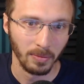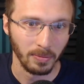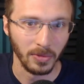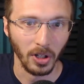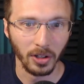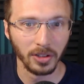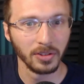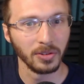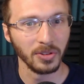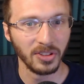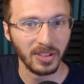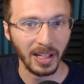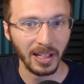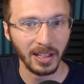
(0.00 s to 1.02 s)
the article
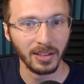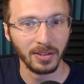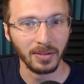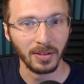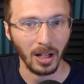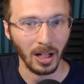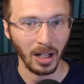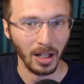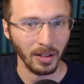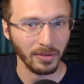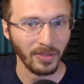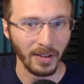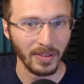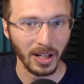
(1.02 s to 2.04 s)
said
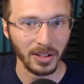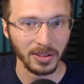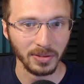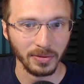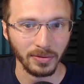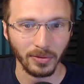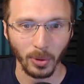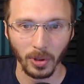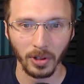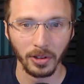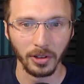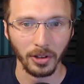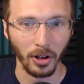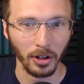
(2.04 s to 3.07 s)

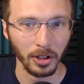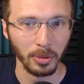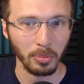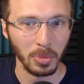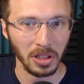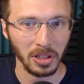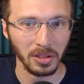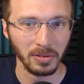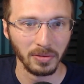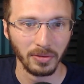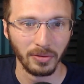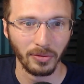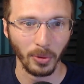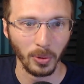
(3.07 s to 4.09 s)
5,400 RMB
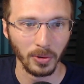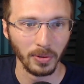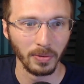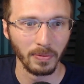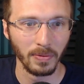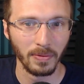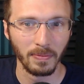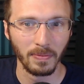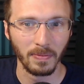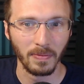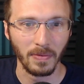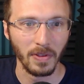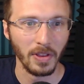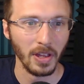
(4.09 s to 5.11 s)
for
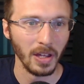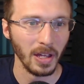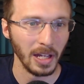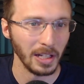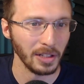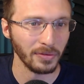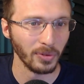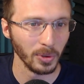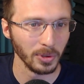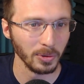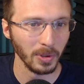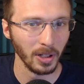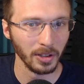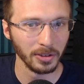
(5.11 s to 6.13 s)
the 84 to
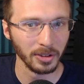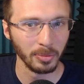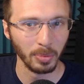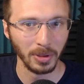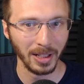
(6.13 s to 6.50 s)
100, but